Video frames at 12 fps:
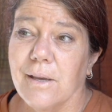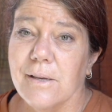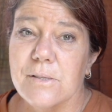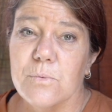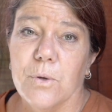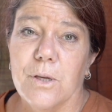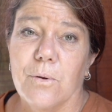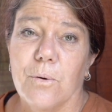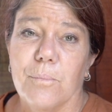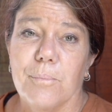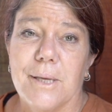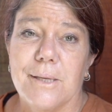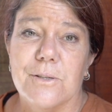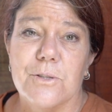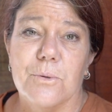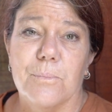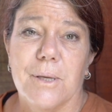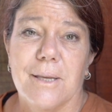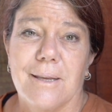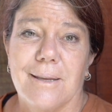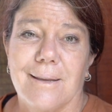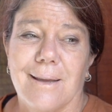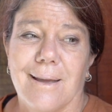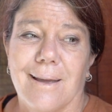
as we're not meant to be